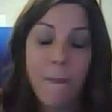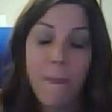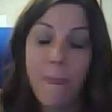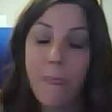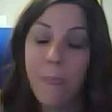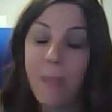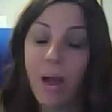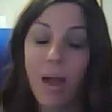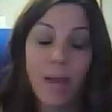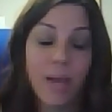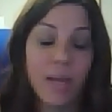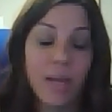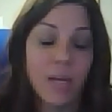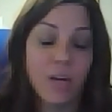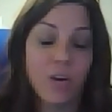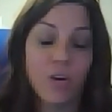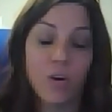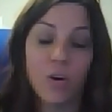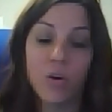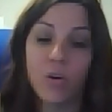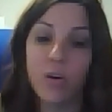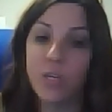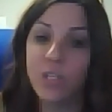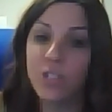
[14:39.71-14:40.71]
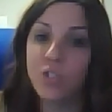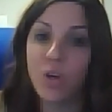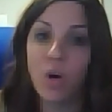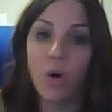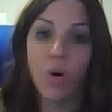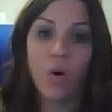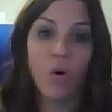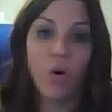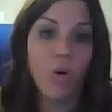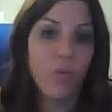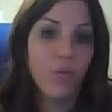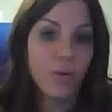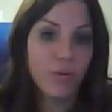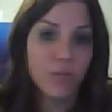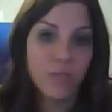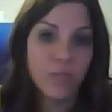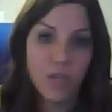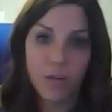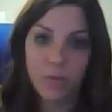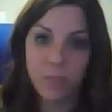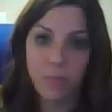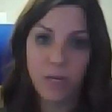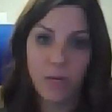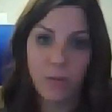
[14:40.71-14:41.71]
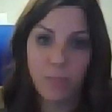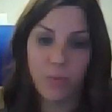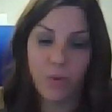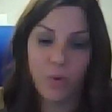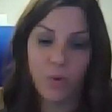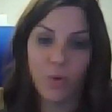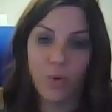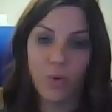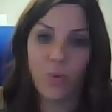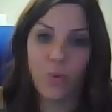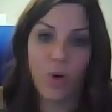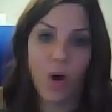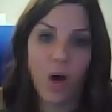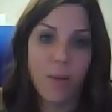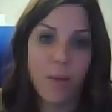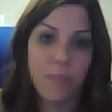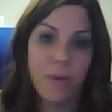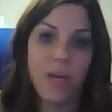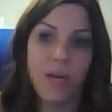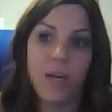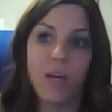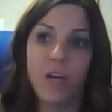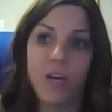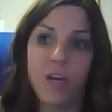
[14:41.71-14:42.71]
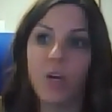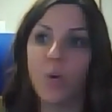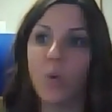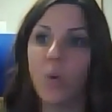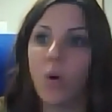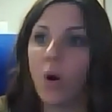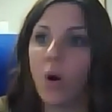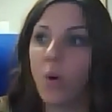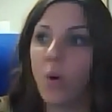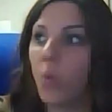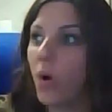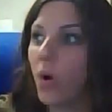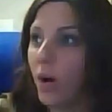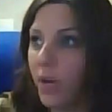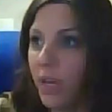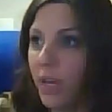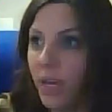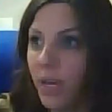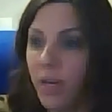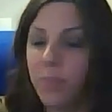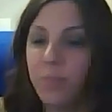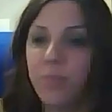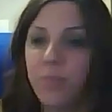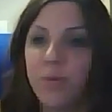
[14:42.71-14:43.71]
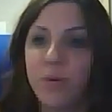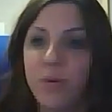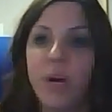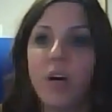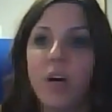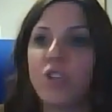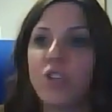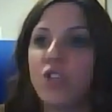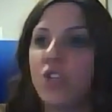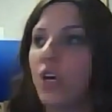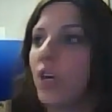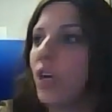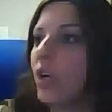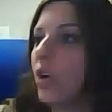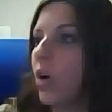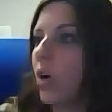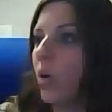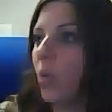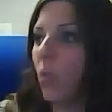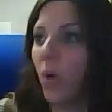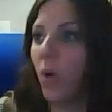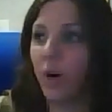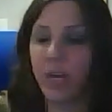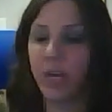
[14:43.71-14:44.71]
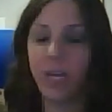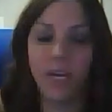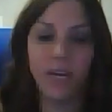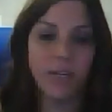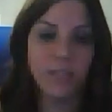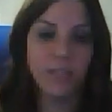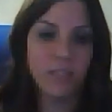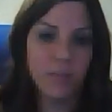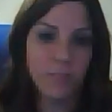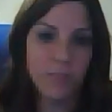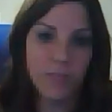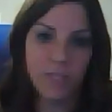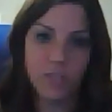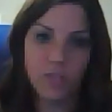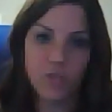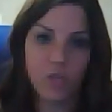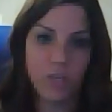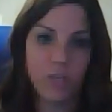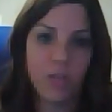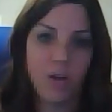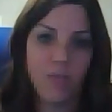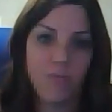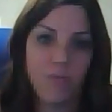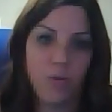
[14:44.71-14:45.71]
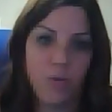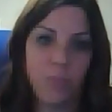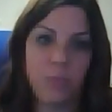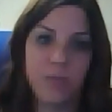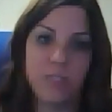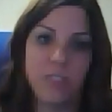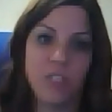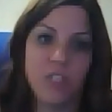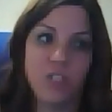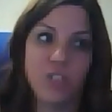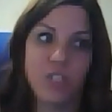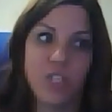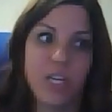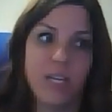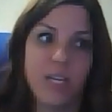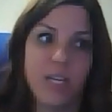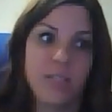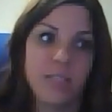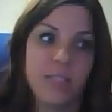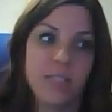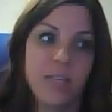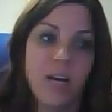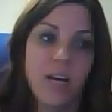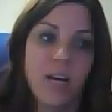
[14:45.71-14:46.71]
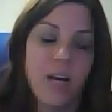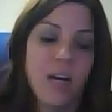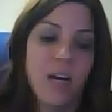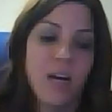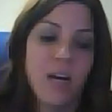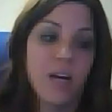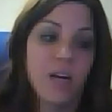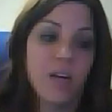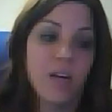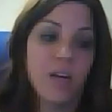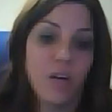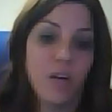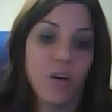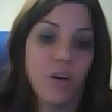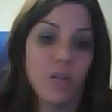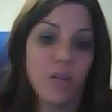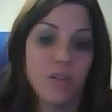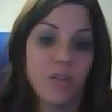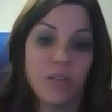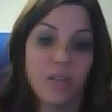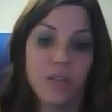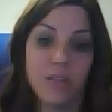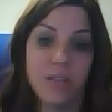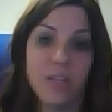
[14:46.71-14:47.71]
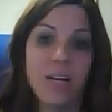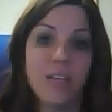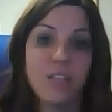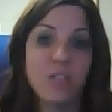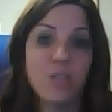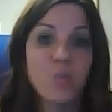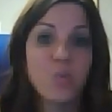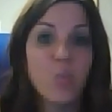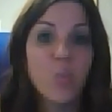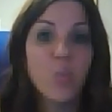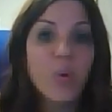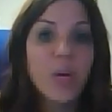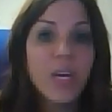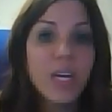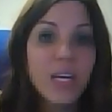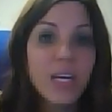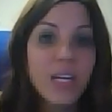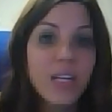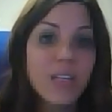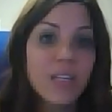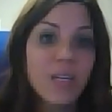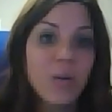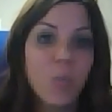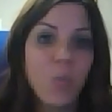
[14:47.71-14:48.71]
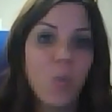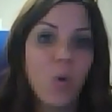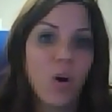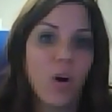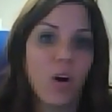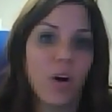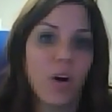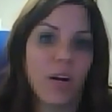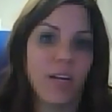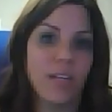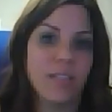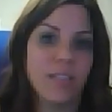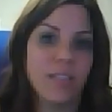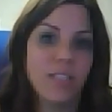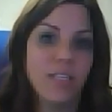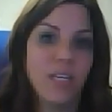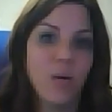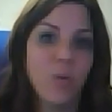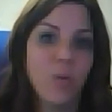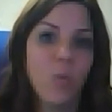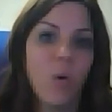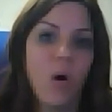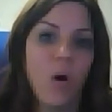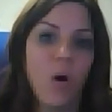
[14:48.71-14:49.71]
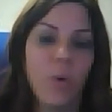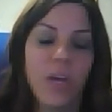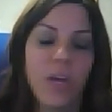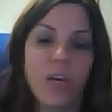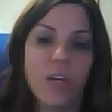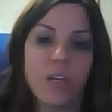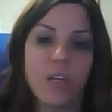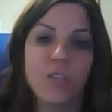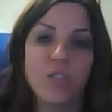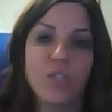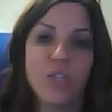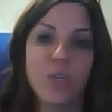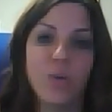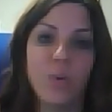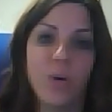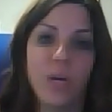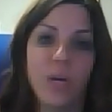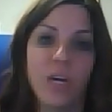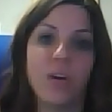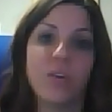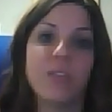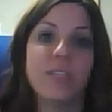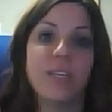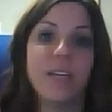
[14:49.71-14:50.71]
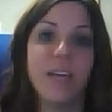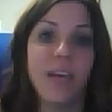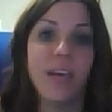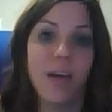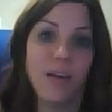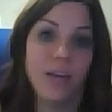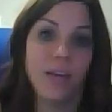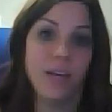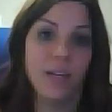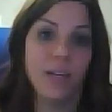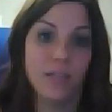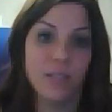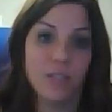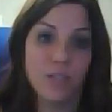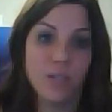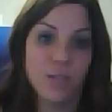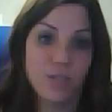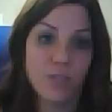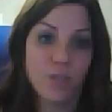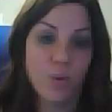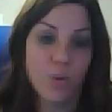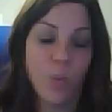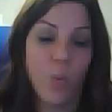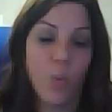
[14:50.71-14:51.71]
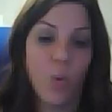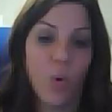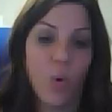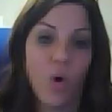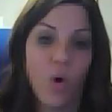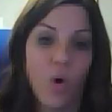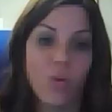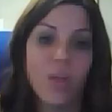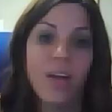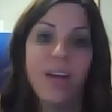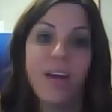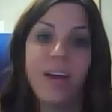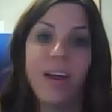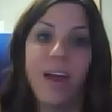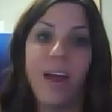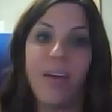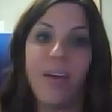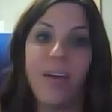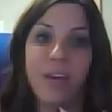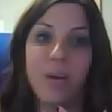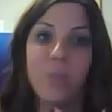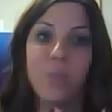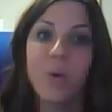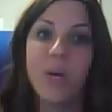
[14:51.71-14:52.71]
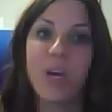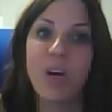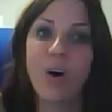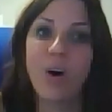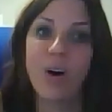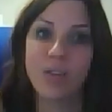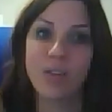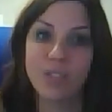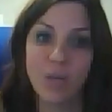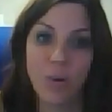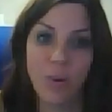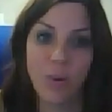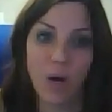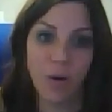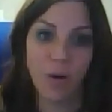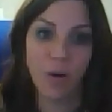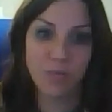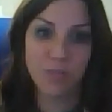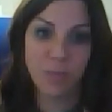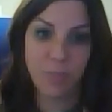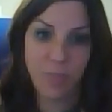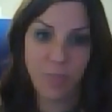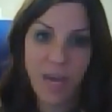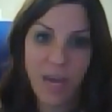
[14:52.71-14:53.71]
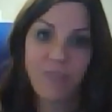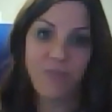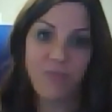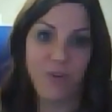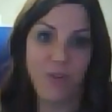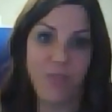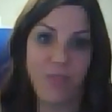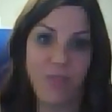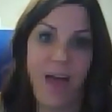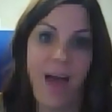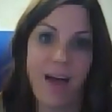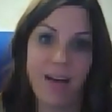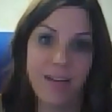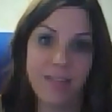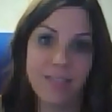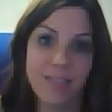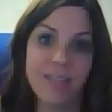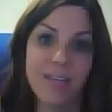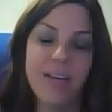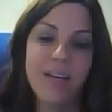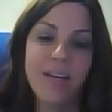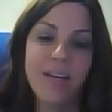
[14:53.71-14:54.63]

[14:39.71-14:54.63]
I encourage all those young people who come in who are working in production or working in some entry-level positions, let's really work and see what we can do here to get you into school. And then we also help to pay for that.